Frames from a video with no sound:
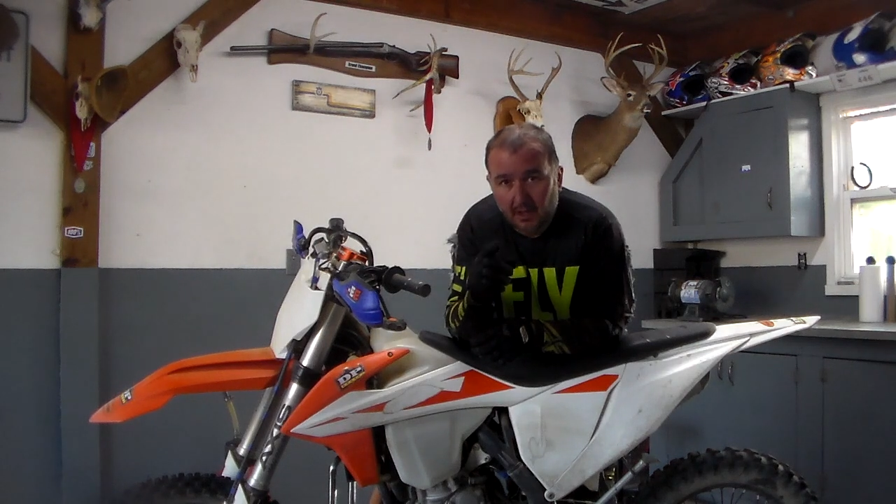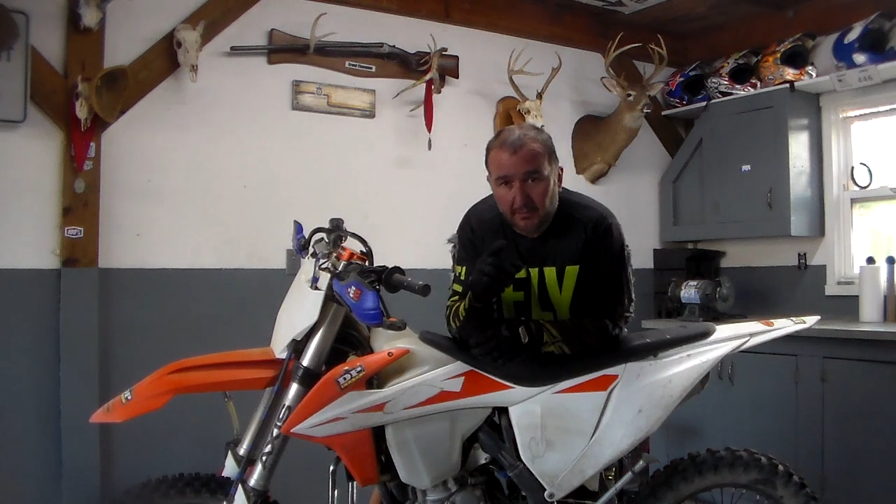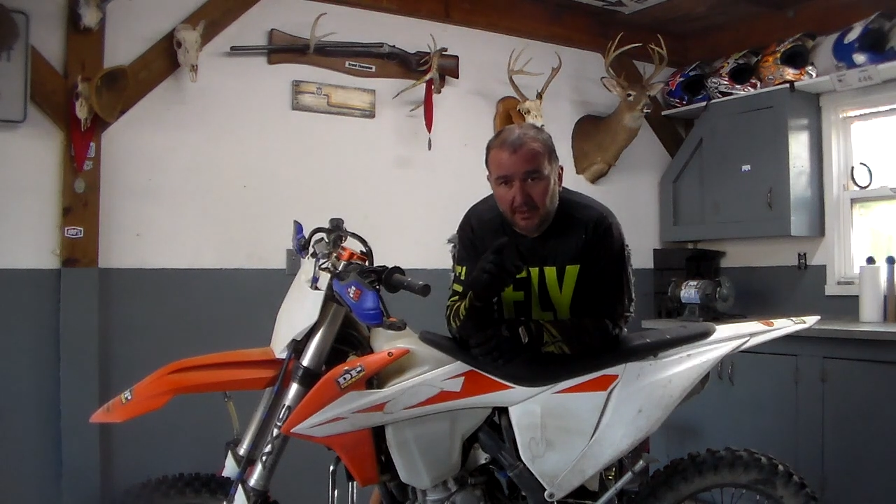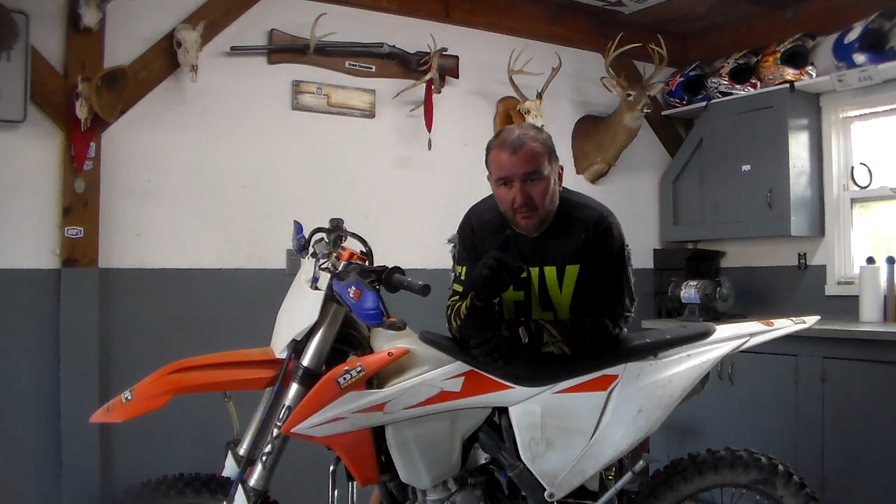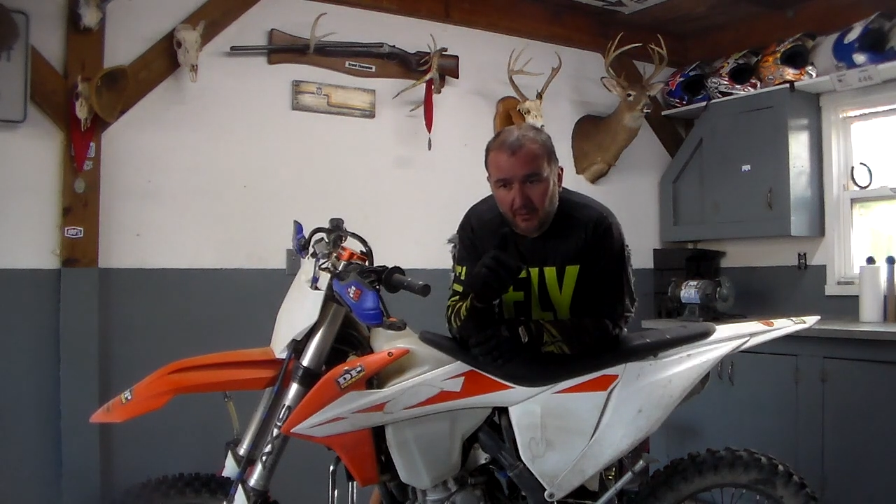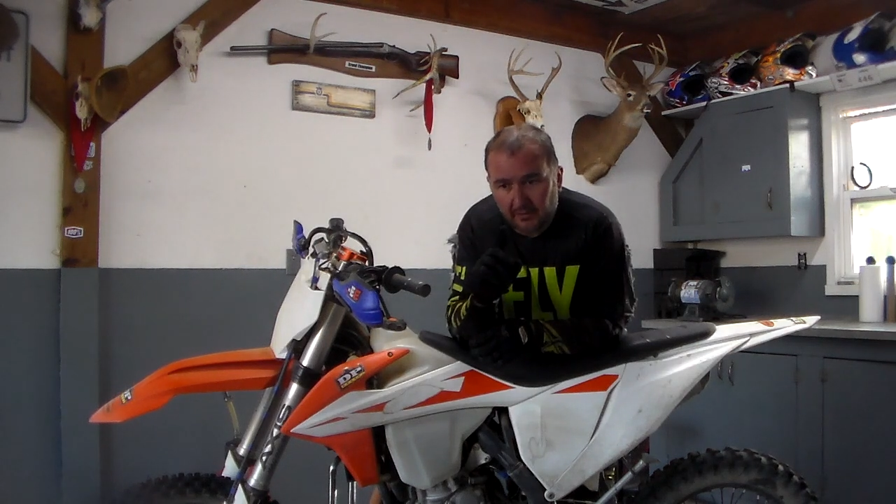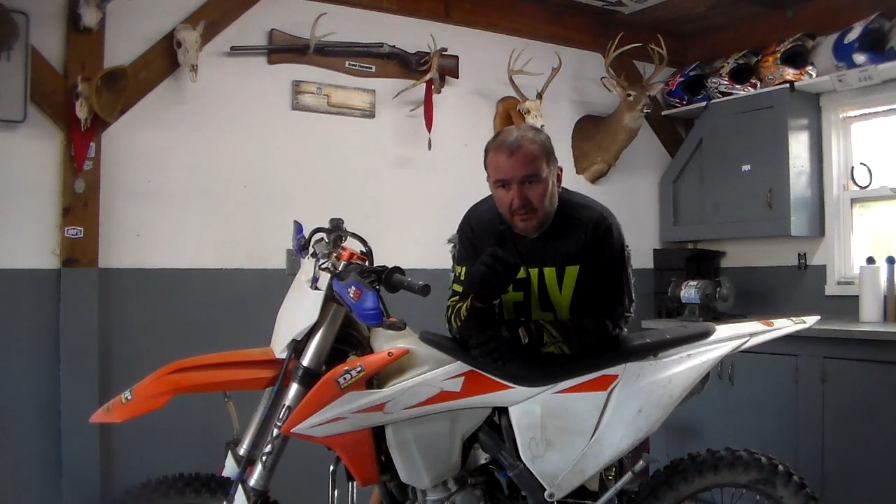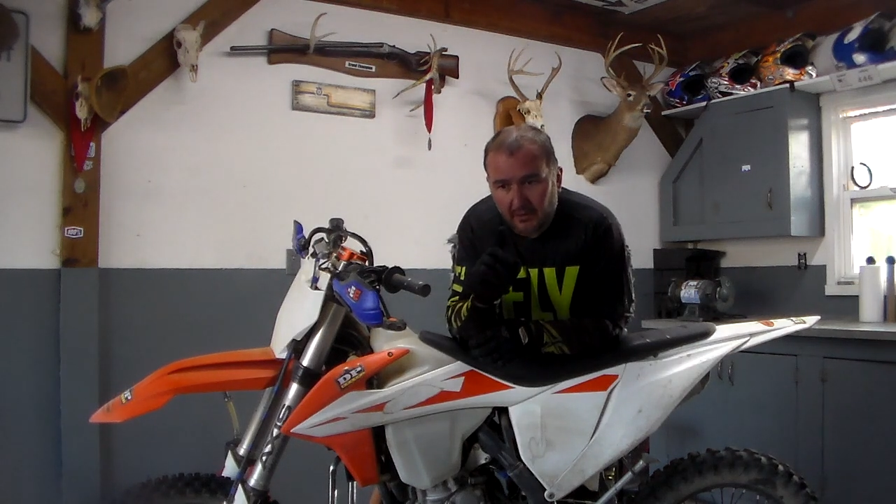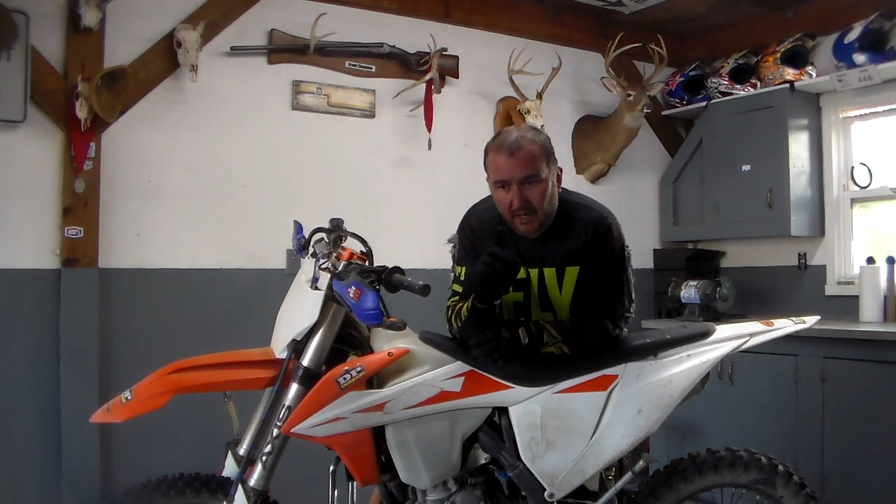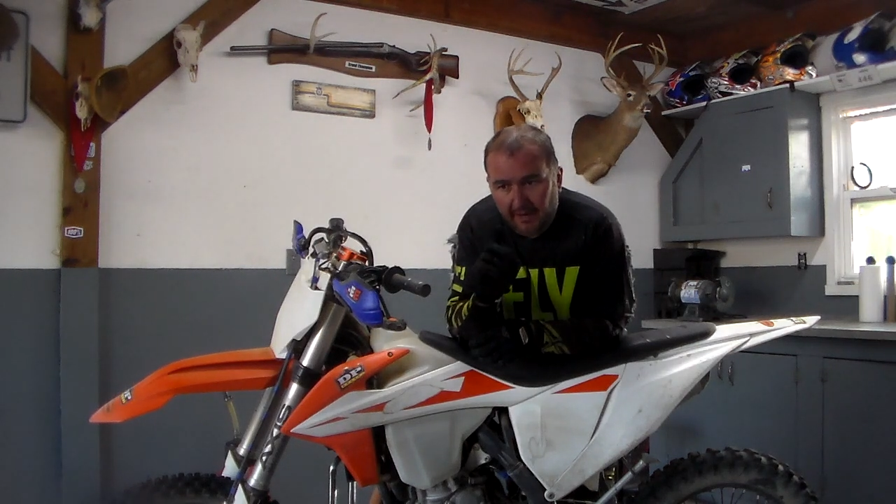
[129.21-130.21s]
But
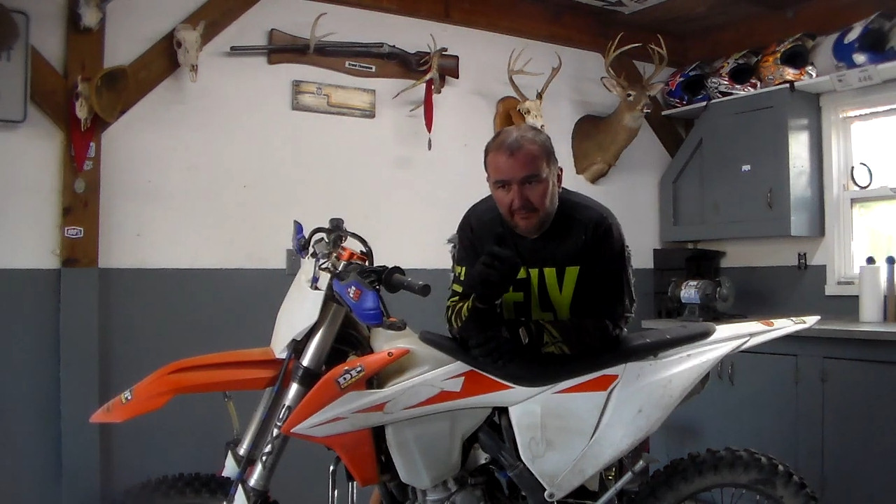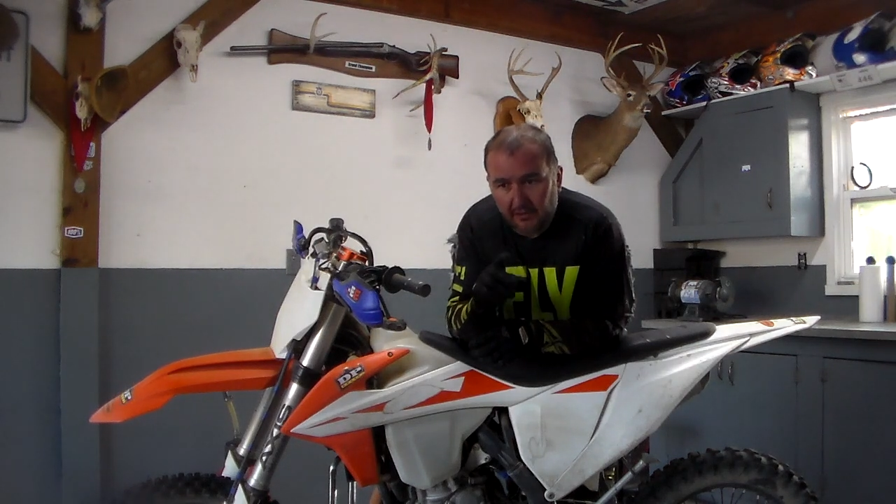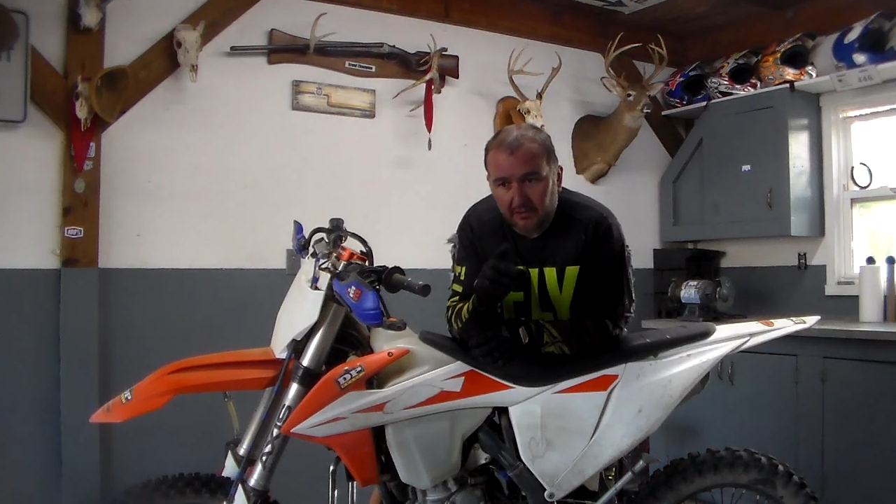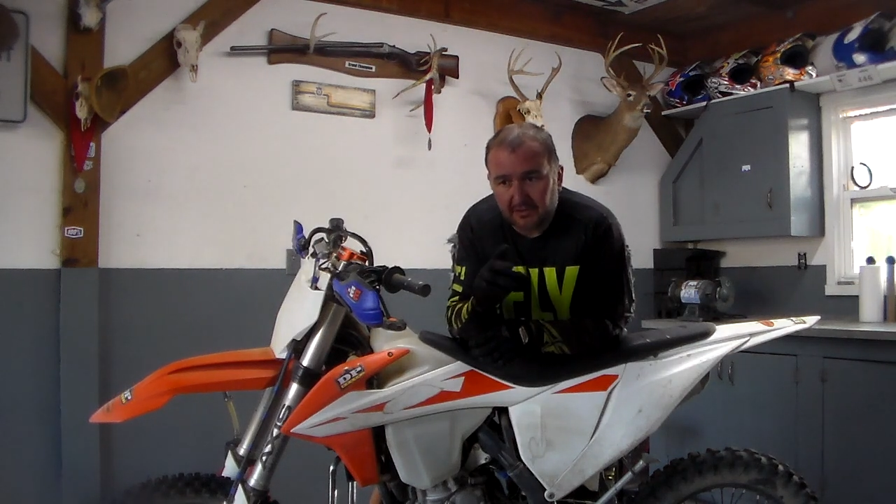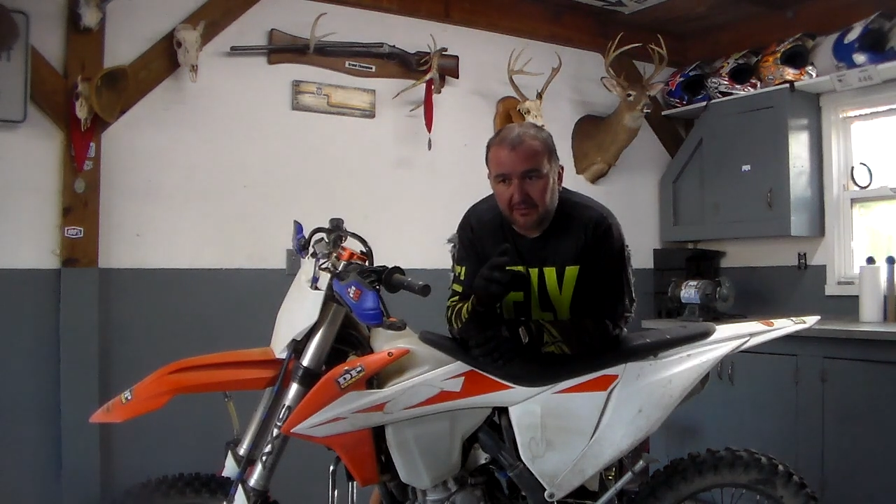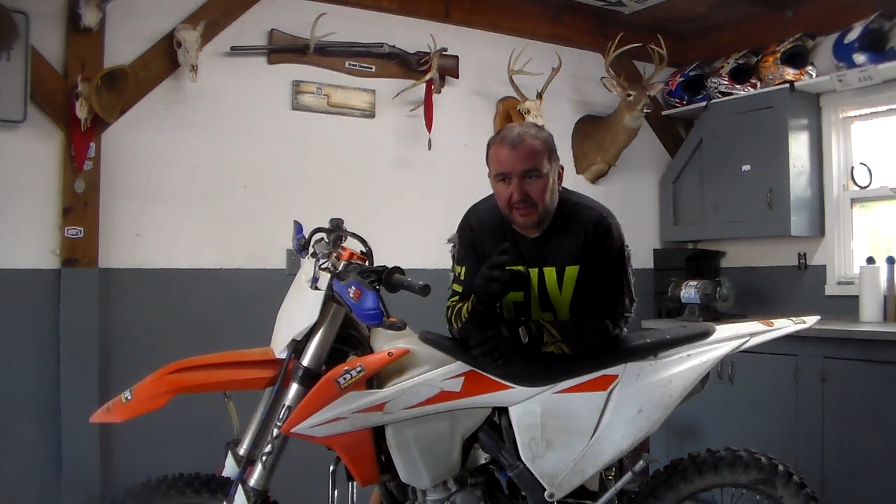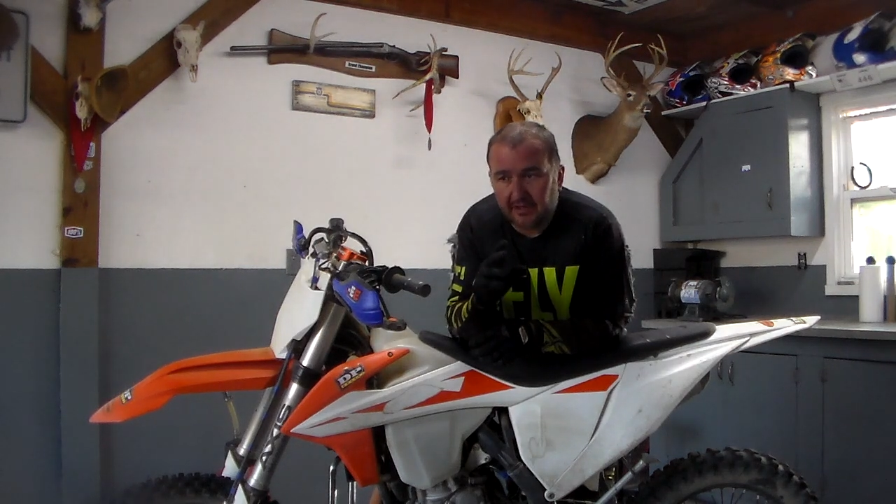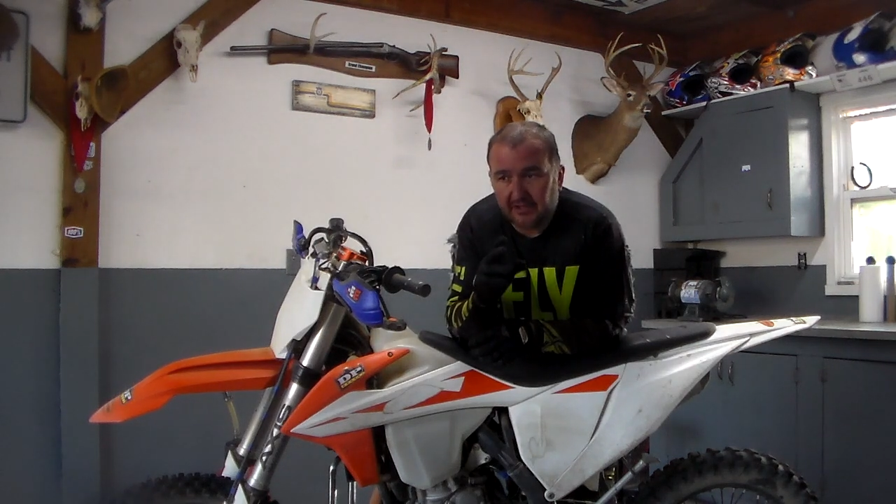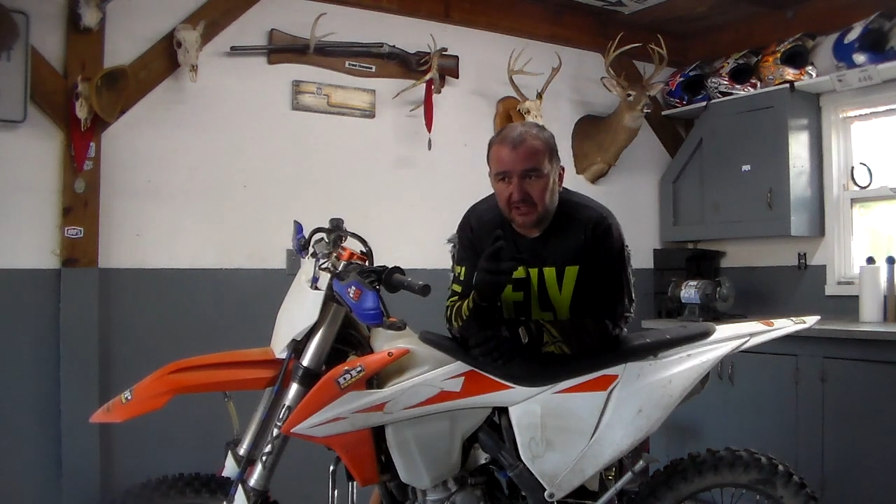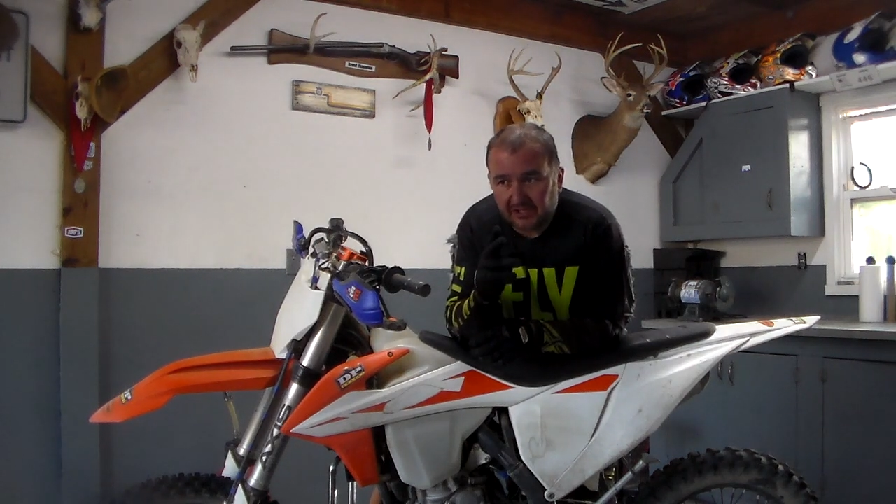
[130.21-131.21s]
I've noticed over years